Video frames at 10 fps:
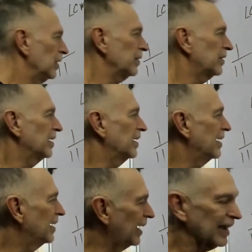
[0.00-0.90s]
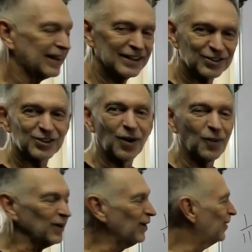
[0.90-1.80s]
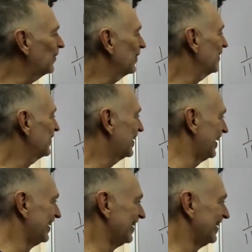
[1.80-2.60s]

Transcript: the heck is going on? Okay.